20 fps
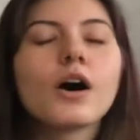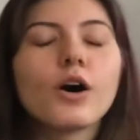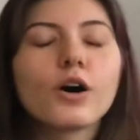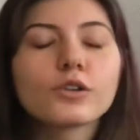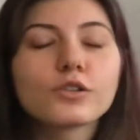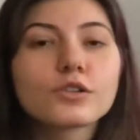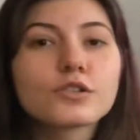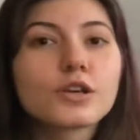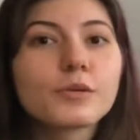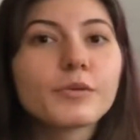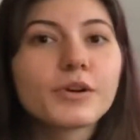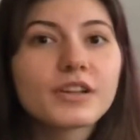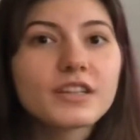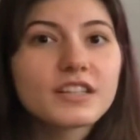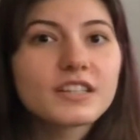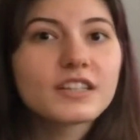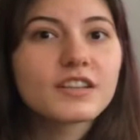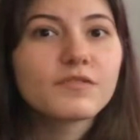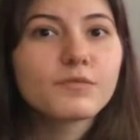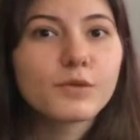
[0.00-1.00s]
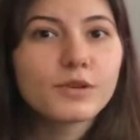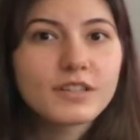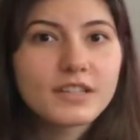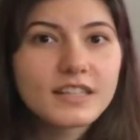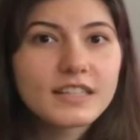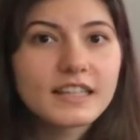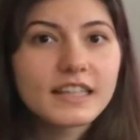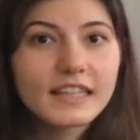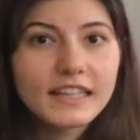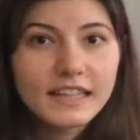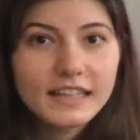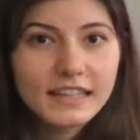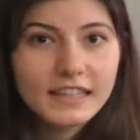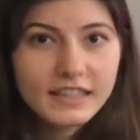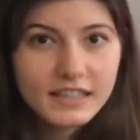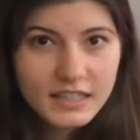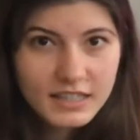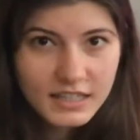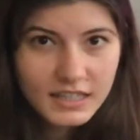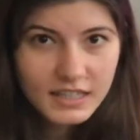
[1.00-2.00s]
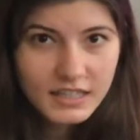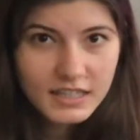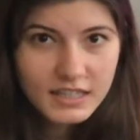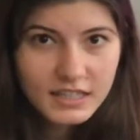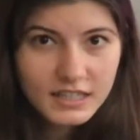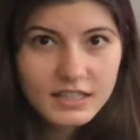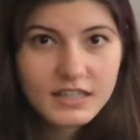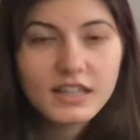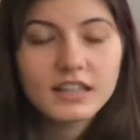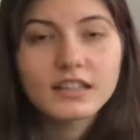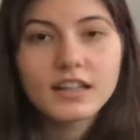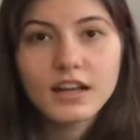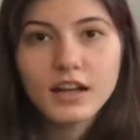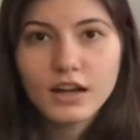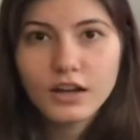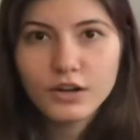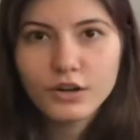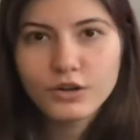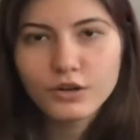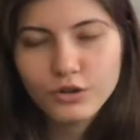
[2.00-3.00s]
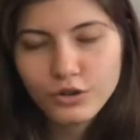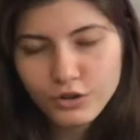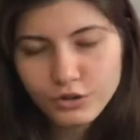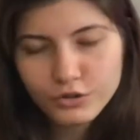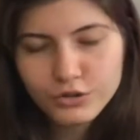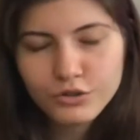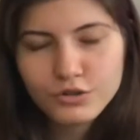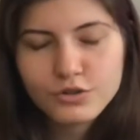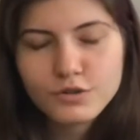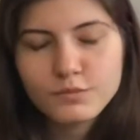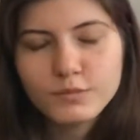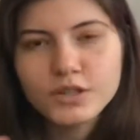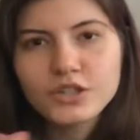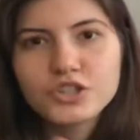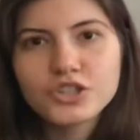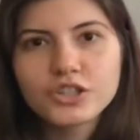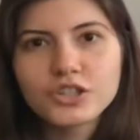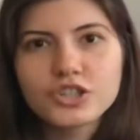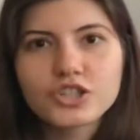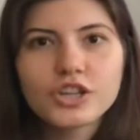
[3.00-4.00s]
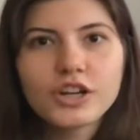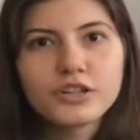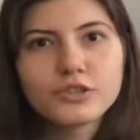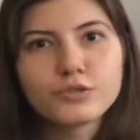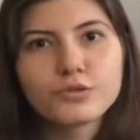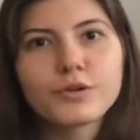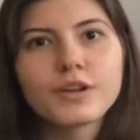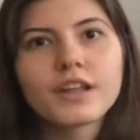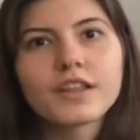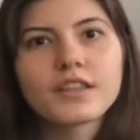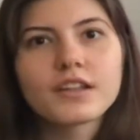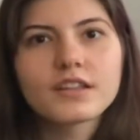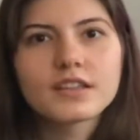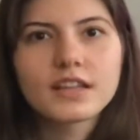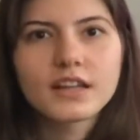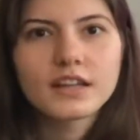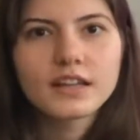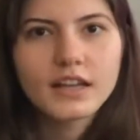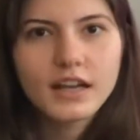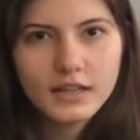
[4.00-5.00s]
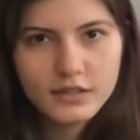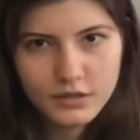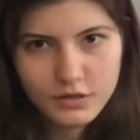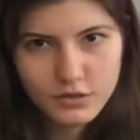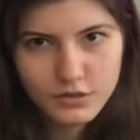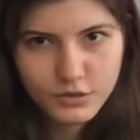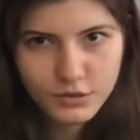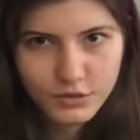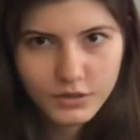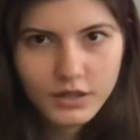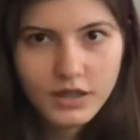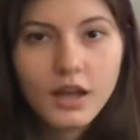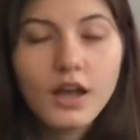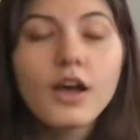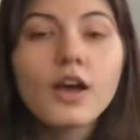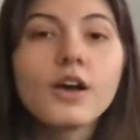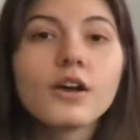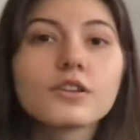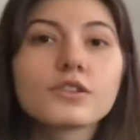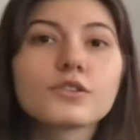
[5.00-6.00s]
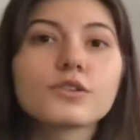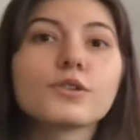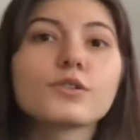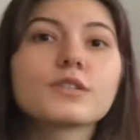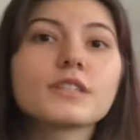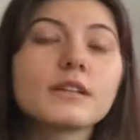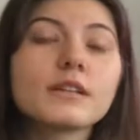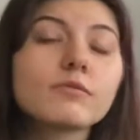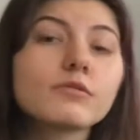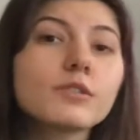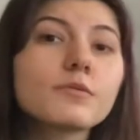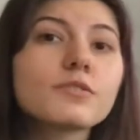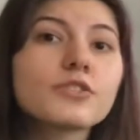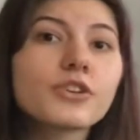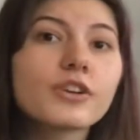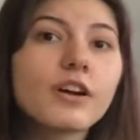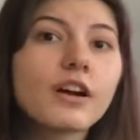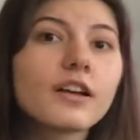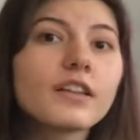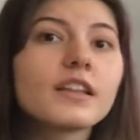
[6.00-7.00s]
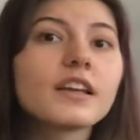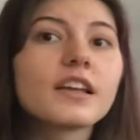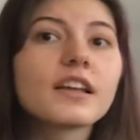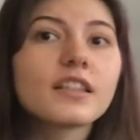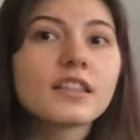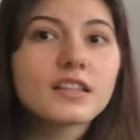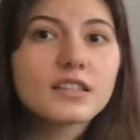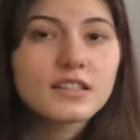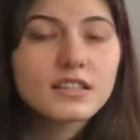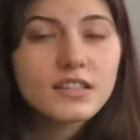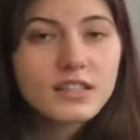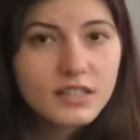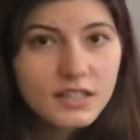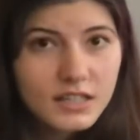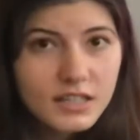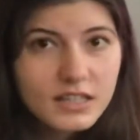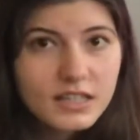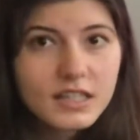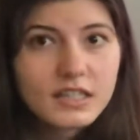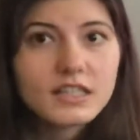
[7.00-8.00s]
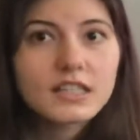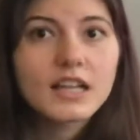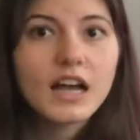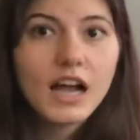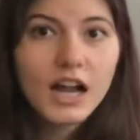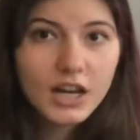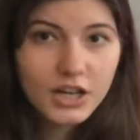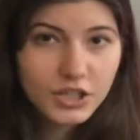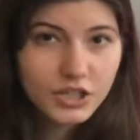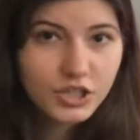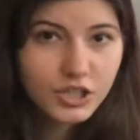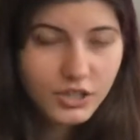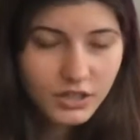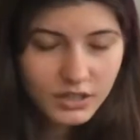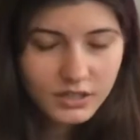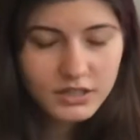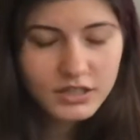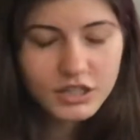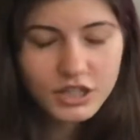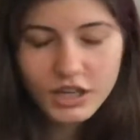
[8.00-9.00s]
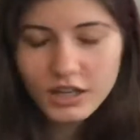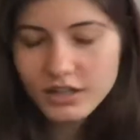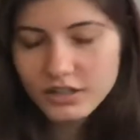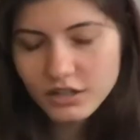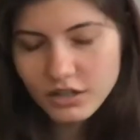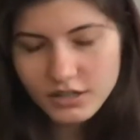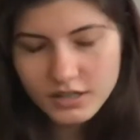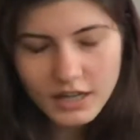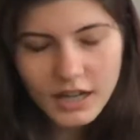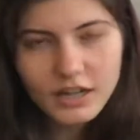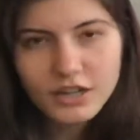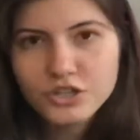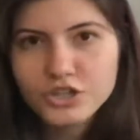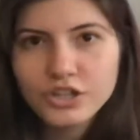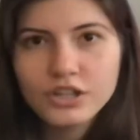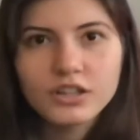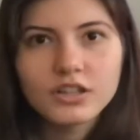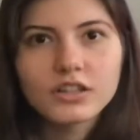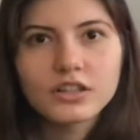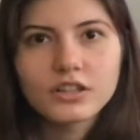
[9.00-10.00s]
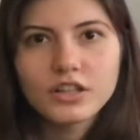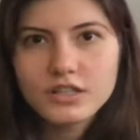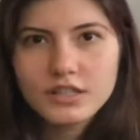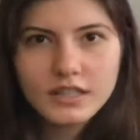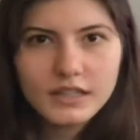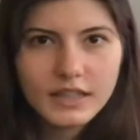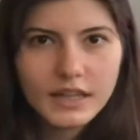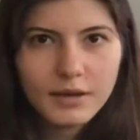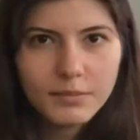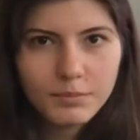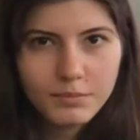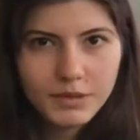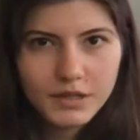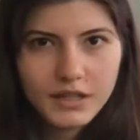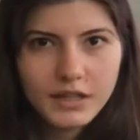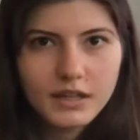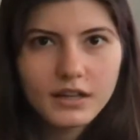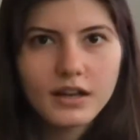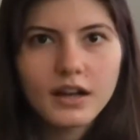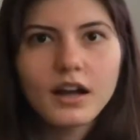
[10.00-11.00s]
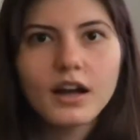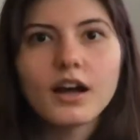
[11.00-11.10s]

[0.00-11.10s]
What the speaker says: autosomal recessive polycystic kidney disease that occurs much in childhood rather than adulthood. So symptoms regarding this disease is actually doesn't appear